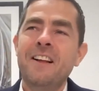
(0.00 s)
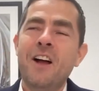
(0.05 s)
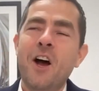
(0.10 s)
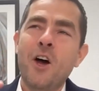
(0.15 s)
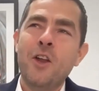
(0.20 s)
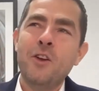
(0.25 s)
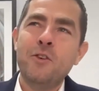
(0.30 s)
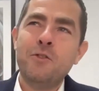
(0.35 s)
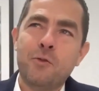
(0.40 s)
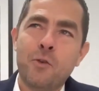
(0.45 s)

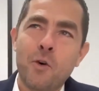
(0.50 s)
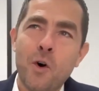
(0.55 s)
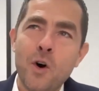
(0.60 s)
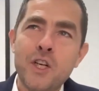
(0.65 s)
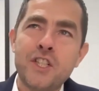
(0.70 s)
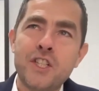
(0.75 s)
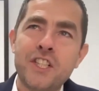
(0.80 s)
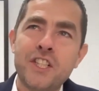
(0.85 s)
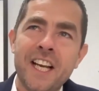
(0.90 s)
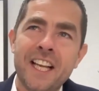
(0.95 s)

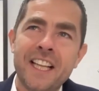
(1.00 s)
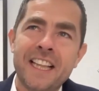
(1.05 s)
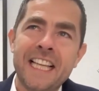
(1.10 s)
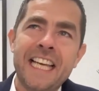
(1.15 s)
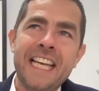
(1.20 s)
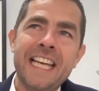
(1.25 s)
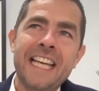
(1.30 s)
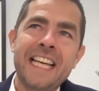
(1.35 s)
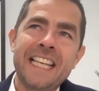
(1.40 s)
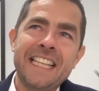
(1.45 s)

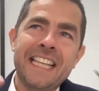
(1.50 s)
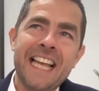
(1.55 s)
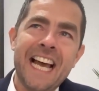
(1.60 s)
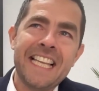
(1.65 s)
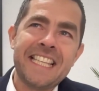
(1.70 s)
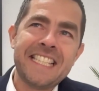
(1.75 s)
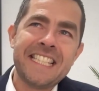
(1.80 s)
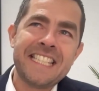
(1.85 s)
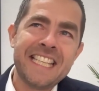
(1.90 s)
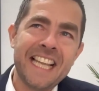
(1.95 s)
Unfortunately,
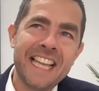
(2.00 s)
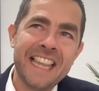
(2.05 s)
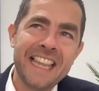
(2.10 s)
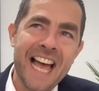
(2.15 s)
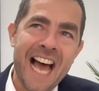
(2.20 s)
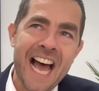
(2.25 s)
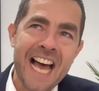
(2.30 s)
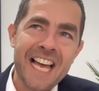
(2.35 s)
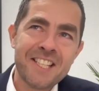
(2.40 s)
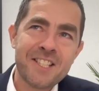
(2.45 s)
that's the
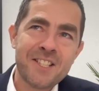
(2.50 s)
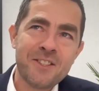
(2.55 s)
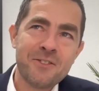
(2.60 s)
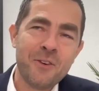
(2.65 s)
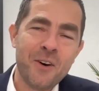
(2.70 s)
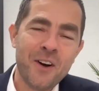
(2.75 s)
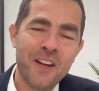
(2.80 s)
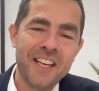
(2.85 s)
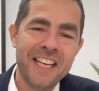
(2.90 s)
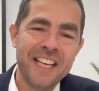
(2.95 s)
last
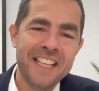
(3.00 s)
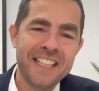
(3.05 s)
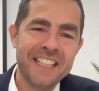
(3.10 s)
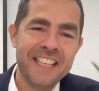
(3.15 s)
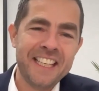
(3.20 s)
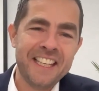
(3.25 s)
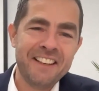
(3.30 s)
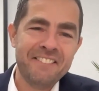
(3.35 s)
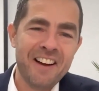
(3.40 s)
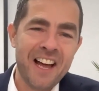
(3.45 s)
one in the
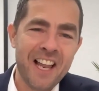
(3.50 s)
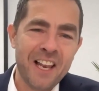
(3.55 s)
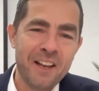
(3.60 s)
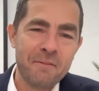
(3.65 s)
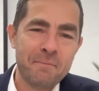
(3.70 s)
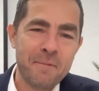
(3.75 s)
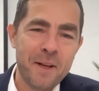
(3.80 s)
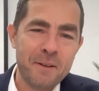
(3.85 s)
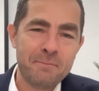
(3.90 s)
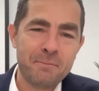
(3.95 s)

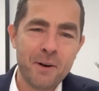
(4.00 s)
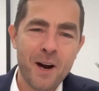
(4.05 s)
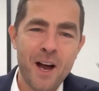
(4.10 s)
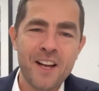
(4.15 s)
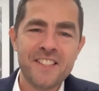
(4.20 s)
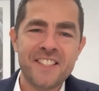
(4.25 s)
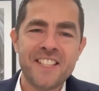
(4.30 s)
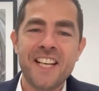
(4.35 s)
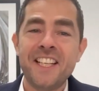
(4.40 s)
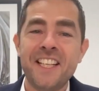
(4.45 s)
development
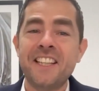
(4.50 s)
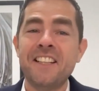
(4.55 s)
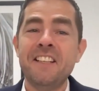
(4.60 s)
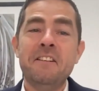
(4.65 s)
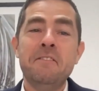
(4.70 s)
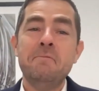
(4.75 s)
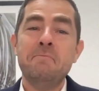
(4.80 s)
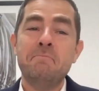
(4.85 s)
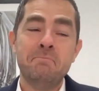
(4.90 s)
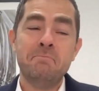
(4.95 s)
project,
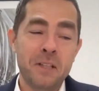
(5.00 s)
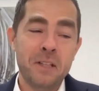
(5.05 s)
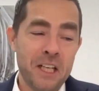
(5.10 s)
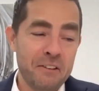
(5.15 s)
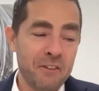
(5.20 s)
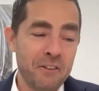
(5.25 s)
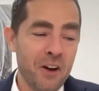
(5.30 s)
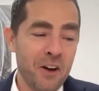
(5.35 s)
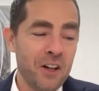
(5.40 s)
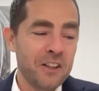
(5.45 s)
but they've
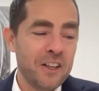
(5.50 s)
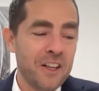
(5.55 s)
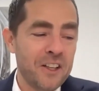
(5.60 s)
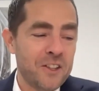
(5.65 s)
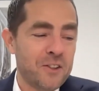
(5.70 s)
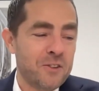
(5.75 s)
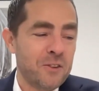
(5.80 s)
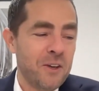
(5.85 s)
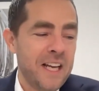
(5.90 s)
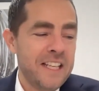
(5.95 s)
all got
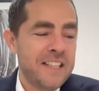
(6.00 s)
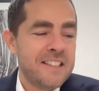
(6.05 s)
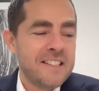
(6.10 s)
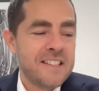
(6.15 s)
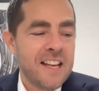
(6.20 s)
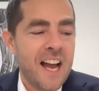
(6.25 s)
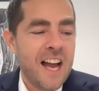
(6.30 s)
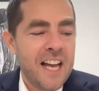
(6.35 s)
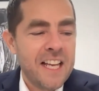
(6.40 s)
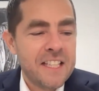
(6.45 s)
great
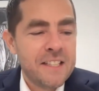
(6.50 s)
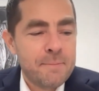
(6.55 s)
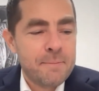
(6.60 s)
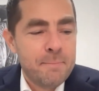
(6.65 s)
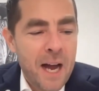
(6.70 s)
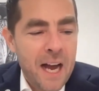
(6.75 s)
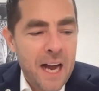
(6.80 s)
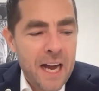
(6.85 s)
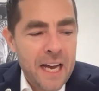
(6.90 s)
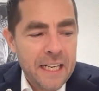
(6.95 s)
science
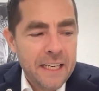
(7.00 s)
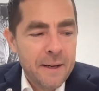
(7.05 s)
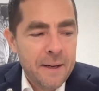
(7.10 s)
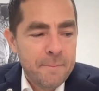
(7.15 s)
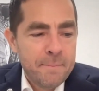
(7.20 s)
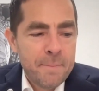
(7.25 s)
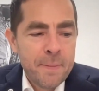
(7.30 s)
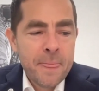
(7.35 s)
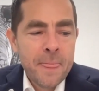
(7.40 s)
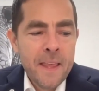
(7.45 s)
behind
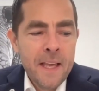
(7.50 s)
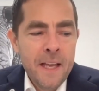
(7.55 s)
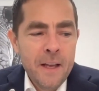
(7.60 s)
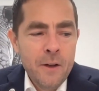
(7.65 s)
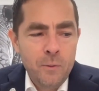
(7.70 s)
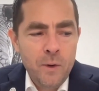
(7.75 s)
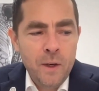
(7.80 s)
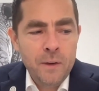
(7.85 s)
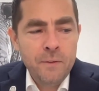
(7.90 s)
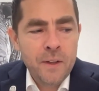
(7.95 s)
them.
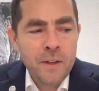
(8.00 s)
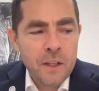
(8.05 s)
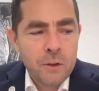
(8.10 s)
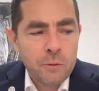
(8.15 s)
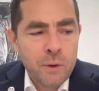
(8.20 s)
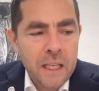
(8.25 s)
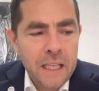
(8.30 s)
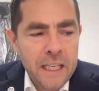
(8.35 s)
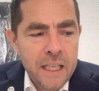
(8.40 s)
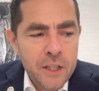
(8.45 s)
We will
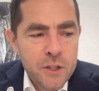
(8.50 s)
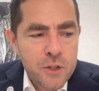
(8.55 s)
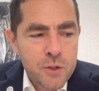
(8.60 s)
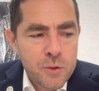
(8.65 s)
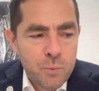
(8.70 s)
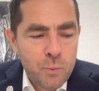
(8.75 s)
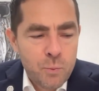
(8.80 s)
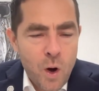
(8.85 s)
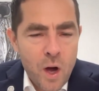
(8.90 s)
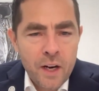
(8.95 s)
release
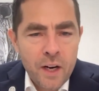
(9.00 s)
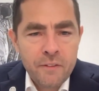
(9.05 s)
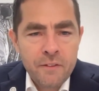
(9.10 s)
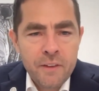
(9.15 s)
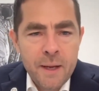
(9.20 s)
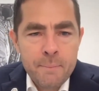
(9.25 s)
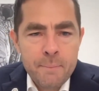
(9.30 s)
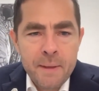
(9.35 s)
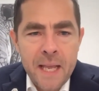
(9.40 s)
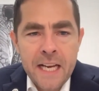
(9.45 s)
one of
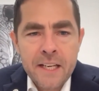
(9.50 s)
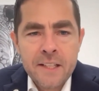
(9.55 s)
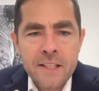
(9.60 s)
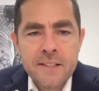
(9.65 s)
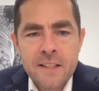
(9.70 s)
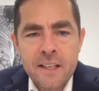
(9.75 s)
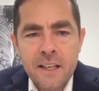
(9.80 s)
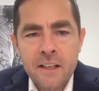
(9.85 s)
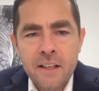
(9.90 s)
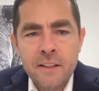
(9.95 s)
them next
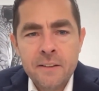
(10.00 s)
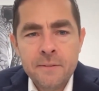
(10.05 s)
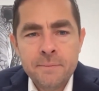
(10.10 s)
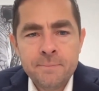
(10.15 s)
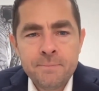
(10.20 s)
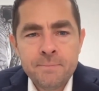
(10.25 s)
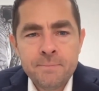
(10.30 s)
year,